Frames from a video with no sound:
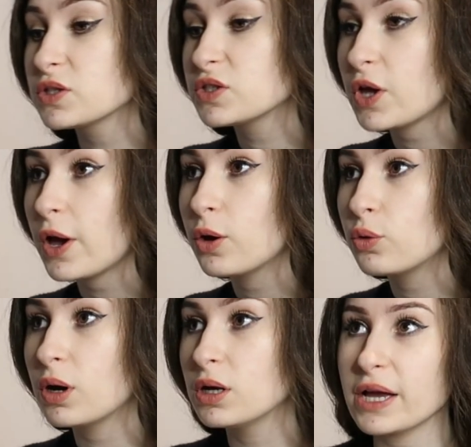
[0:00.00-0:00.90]

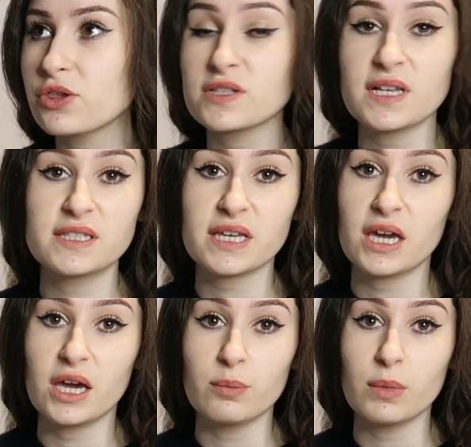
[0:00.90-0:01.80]
So I just said to
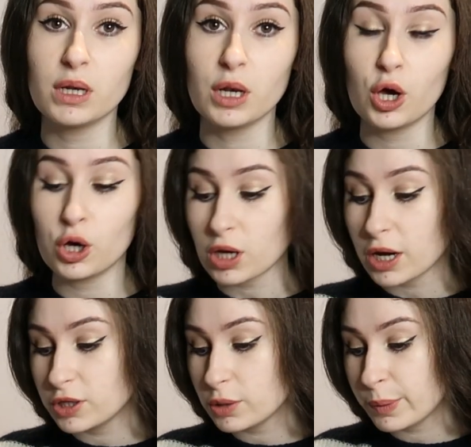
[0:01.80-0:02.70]
him, look,
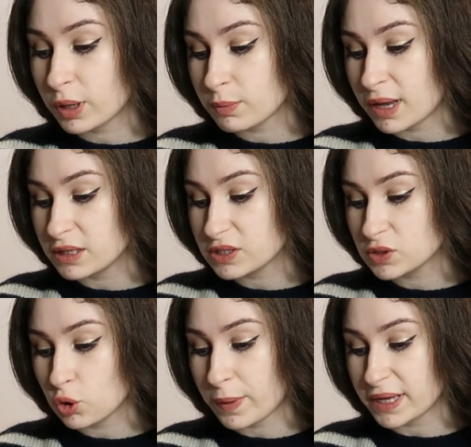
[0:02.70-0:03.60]
I know we were going to make this
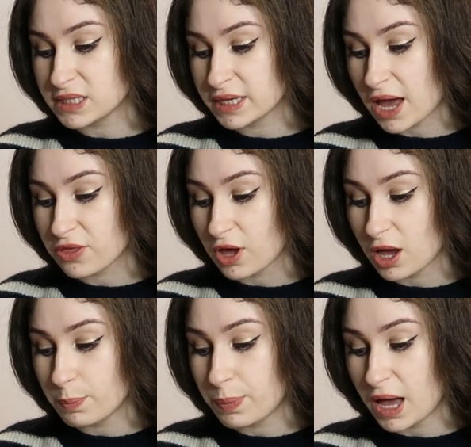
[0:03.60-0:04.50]
sorbet
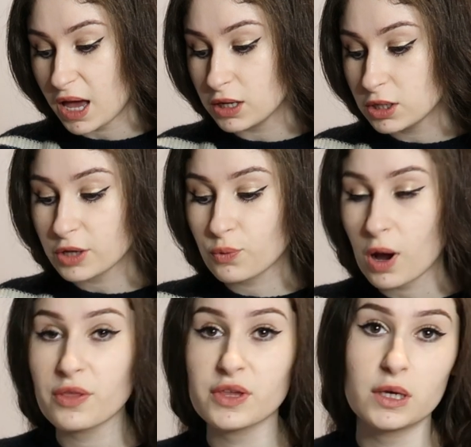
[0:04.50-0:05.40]
together, but I'd
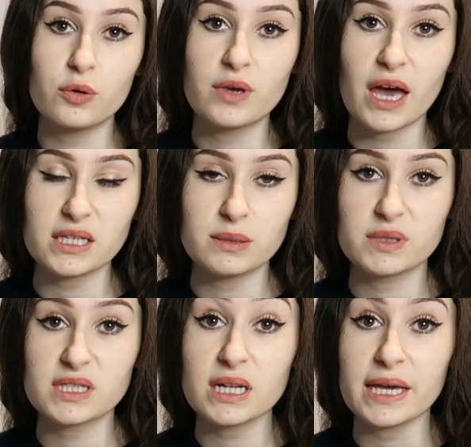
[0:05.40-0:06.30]
rather you get some
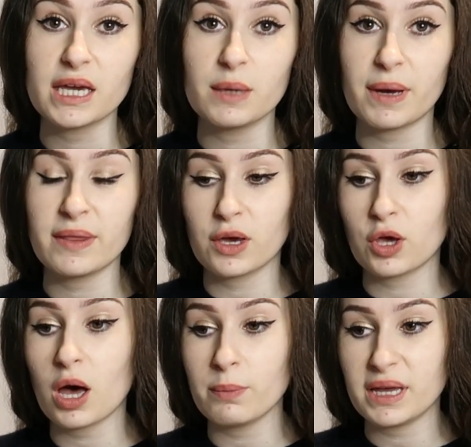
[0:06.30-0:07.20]
sleep and then
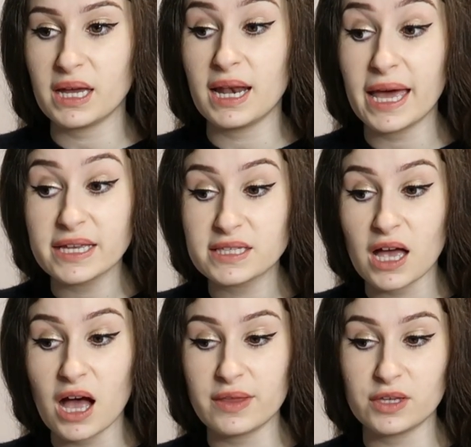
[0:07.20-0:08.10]
come here later
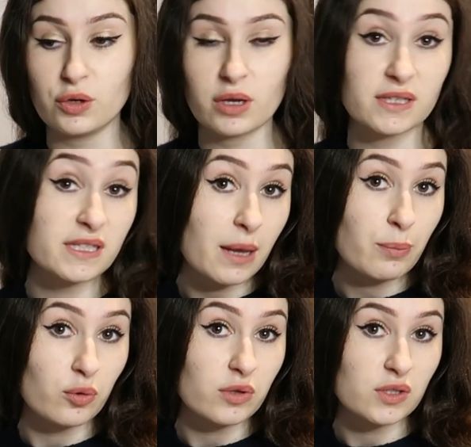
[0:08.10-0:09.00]
and then you can
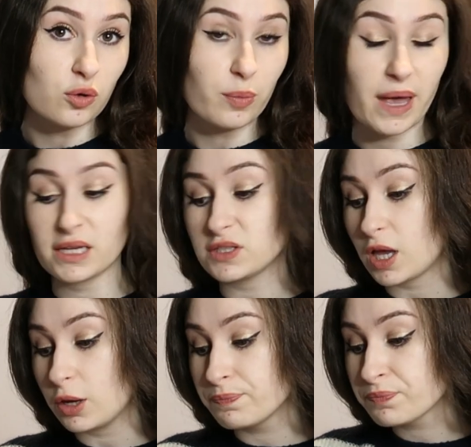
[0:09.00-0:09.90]
sample the sorbet.
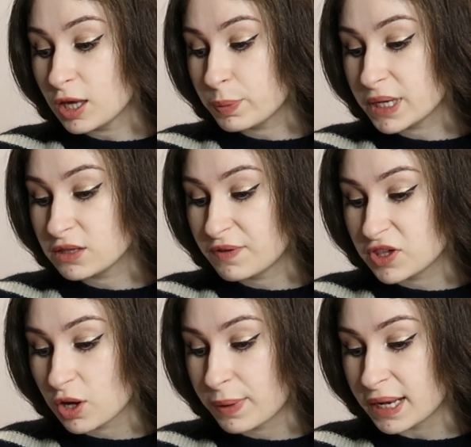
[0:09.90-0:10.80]
So he'll be in the
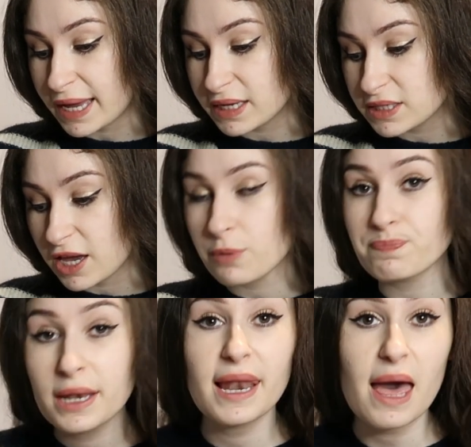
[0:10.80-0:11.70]
video a bit later.
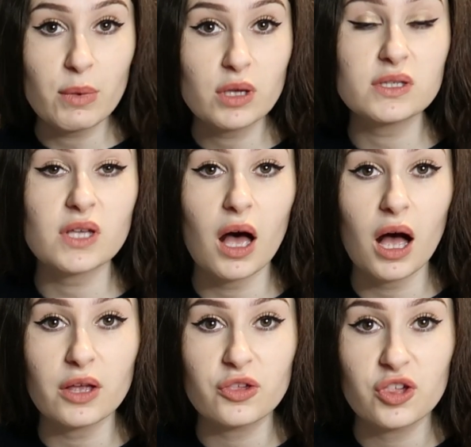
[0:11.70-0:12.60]
Lemons
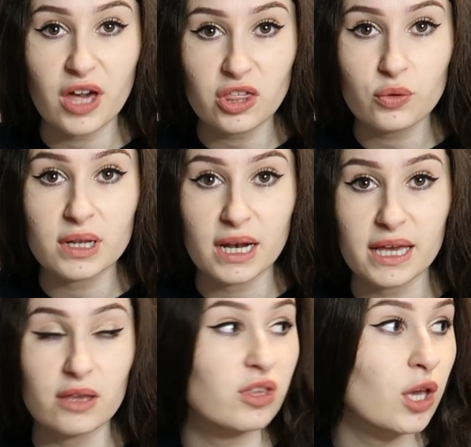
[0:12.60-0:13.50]
are
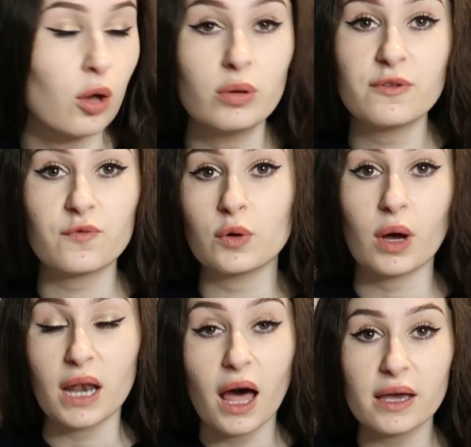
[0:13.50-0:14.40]
genuinely the only fruit
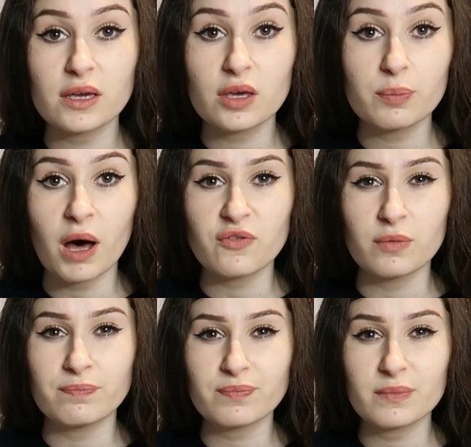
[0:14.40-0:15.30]
I like, apart
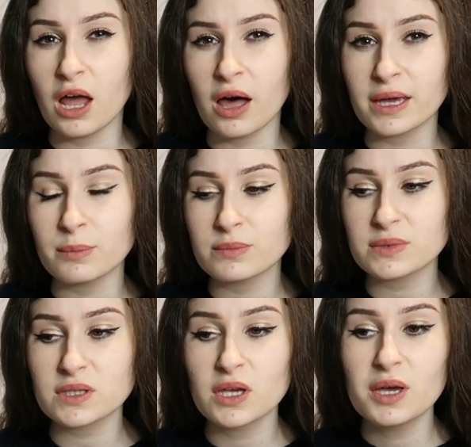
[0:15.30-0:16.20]
from
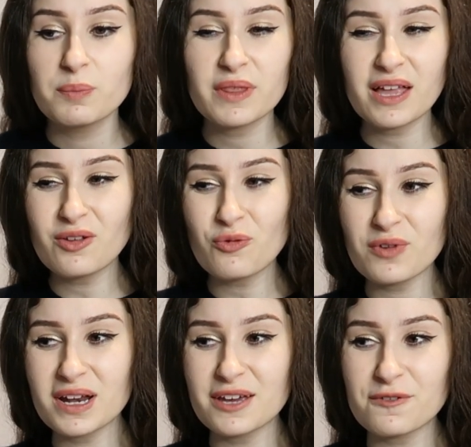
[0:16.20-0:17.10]
limes, but they're not
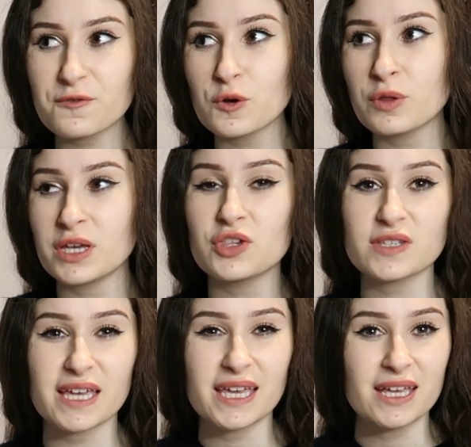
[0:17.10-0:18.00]
really a fruit that you
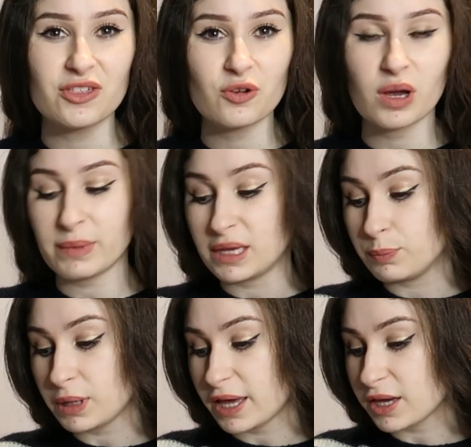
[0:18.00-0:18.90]
just eat, do you know what I mean?
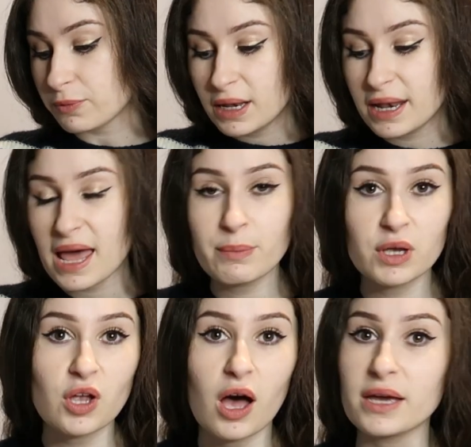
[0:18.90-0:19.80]
But like
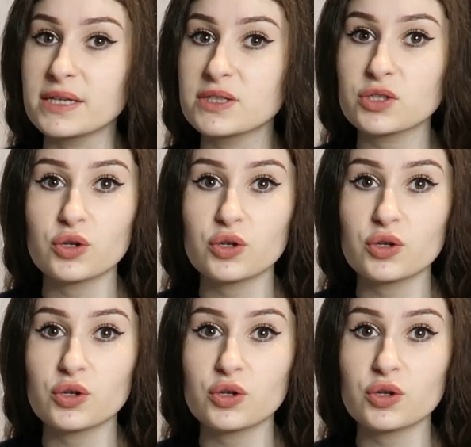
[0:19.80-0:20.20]
lemon ice